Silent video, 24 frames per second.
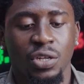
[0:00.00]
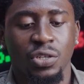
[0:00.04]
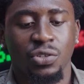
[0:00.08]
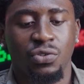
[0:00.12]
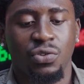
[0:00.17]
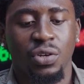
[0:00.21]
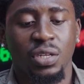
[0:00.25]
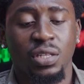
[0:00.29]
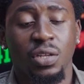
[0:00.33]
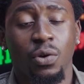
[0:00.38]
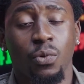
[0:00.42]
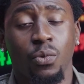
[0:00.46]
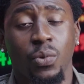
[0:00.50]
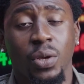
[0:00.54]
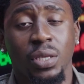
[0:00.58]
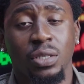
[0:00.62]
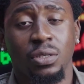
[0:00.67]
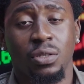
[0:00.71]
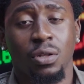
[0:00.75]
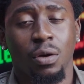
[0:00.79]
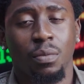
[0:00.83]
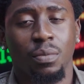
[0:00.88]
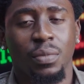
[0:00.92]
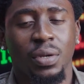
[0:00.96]
Trading
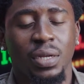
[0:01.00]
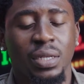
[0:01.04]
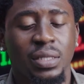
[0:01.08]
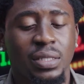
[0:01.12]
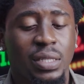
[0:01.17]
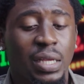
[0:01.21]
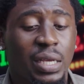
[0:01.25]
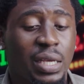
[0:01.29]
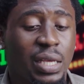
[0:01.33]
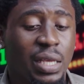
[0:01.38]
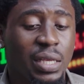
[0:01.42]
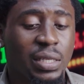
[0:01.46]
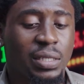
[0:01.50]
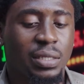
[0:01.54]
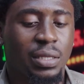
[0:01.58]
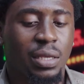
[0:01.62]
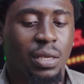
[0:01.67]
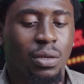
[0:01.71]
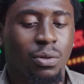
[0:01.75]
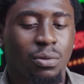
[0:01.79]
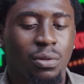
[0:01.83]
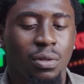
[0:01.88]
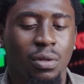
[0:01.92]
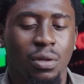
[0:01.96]
wisdom. The key
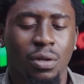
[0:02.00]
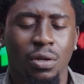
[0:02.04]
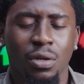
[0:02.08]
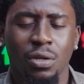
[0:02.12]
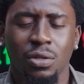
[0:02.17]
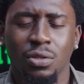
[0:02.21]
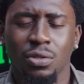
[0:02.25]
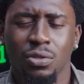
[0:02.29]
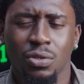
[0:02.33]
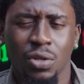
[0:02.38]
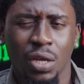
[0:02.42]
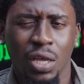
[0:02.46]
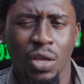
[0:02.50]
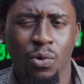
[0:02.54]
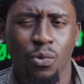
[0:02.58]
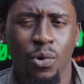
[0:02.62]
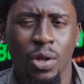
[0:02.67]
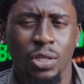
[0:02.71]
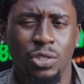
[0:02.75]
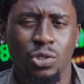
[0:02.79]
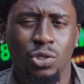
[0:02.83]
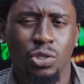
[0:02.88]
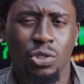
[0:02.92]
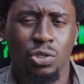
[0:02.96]
skill, knowing
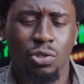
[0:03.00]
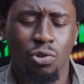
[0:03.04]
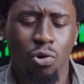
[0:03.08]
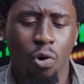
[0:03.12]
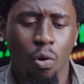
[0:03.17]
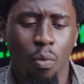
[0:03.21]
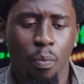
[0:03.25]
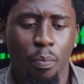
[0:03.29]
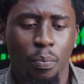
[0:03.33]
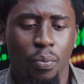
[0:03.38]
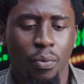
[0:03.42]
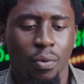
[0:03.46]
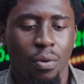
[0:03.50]
when to stop.